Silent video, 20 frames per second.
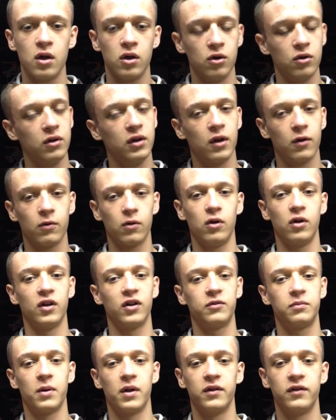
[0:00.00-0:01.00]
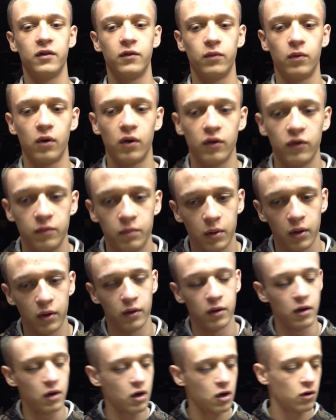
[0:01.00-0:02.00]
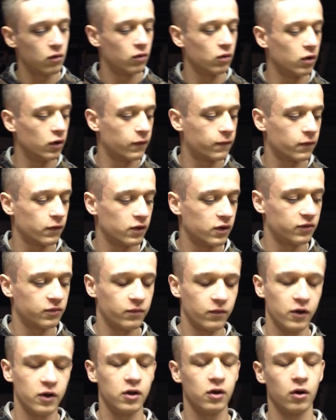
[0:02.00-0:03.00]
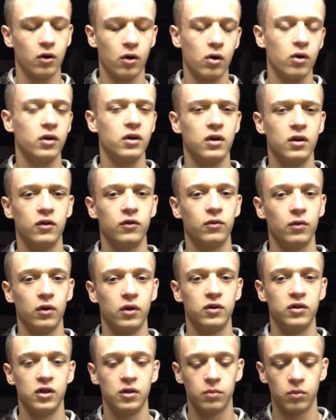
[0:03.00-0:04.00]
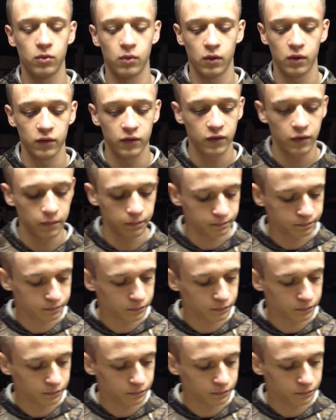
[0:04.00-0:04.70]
You can get really expensive ones, but really for this video, all you need is really cheaper ones.